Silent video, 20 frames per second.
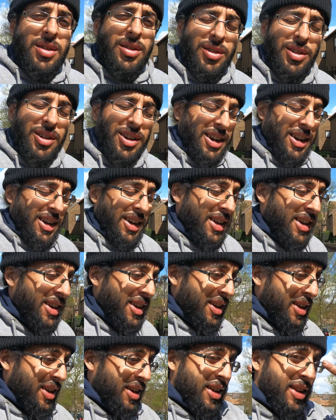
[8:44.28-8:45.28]
Right,
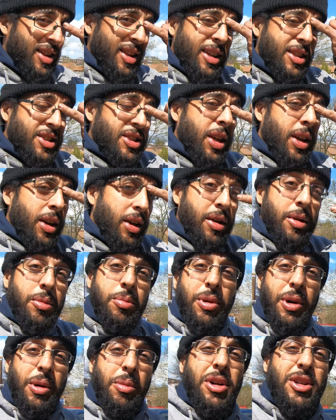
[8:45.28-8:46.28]
that's it.
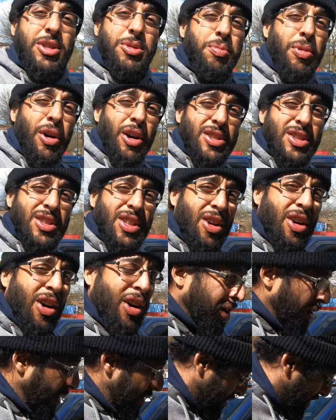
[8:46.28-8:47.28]
Pretty much boxed the car up